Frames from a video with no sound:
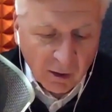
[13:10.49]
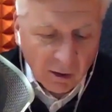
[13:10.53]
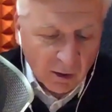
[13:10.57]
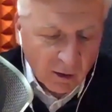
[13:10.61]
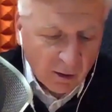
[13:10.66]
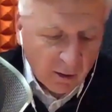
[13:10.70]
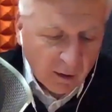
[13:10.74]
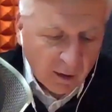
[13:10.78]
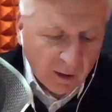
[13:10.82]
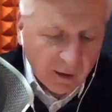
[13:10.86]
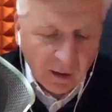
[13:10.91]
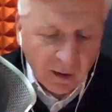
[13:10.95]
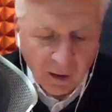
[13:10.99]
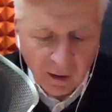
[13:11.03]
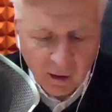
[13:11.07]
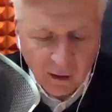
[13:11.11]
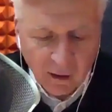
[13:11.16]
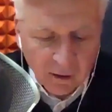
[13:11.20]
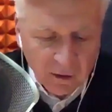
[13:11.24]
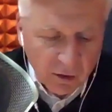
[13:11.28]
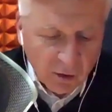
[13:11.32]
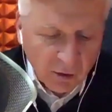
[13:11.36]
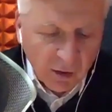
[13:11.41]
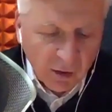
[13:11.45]
or in
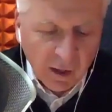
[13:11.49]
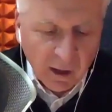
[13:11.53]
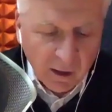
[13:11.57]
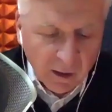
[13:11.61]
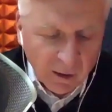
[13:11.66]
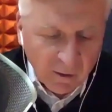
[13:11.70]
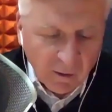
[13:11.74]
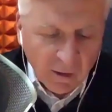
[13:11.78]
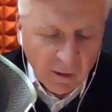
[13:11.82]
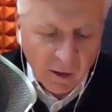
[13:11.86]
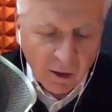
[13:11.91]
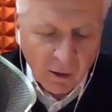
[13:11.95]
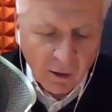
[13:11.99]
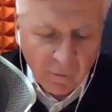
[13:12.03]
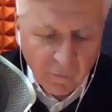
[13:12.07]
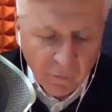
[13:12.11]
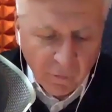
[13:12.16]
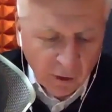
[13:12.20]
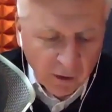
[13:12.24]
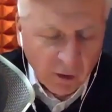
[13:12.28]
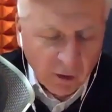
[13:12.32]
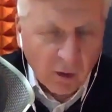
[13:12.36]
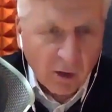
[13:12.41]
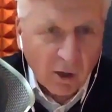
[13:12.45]
the street in her
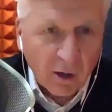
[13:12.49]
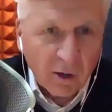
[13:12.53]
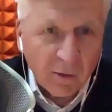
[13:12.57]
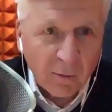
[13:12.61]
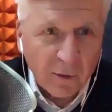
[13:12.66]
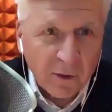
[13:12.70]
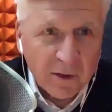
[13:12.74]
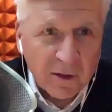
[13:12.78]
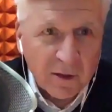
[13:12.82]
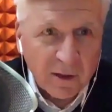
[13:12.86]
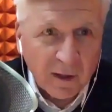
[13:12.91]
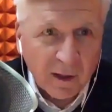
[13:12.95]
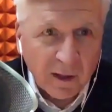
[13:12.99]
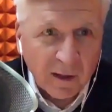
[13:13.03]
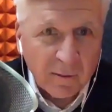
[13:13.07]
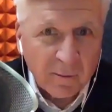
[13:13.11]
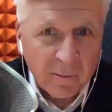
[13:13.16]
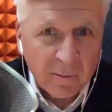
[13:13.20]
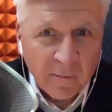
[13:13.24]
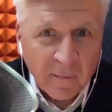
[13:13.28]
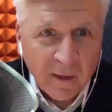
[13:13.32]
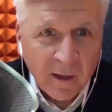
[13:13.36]
front yard, we said,